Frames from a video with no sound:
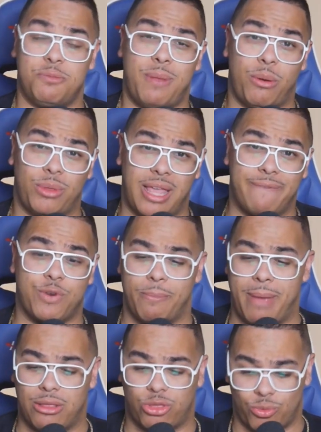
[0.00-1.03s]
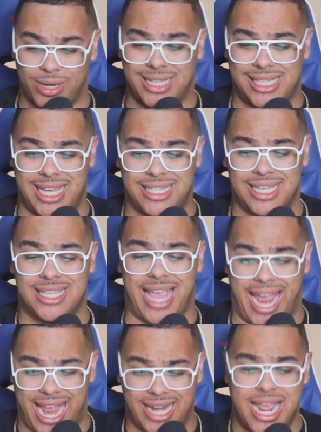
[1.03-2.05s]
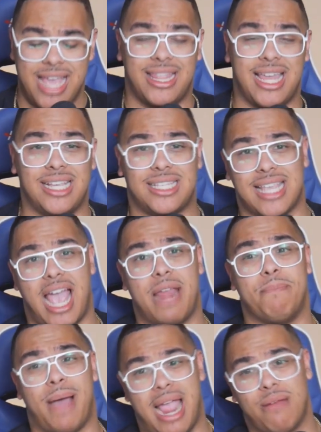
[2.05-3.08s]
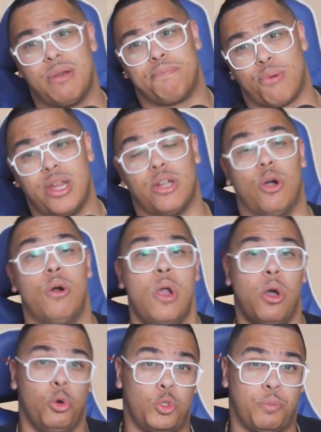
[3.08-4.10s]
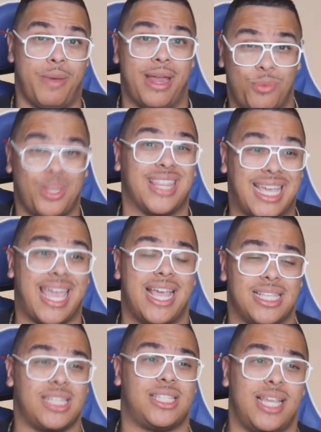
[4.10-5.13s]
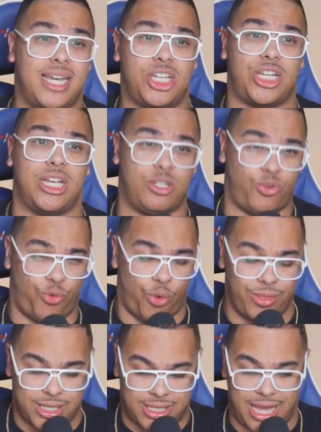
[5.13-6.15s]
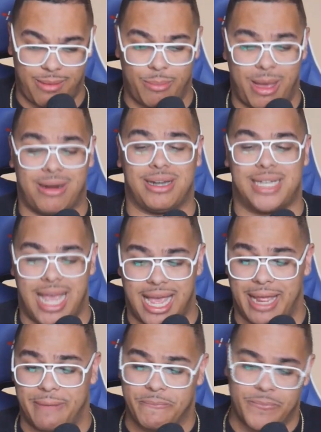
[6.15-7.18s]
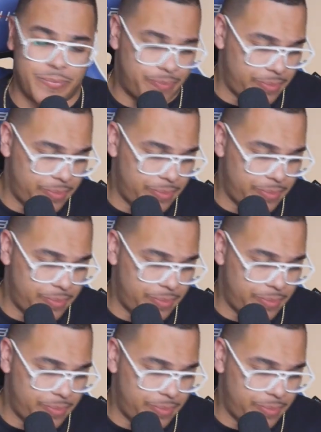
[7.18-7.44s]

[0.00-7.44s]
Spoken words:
He's been with them for about three seasons. And they signed Byron Pringle, who's been with the Kansas City Chiefs for the same amount of time.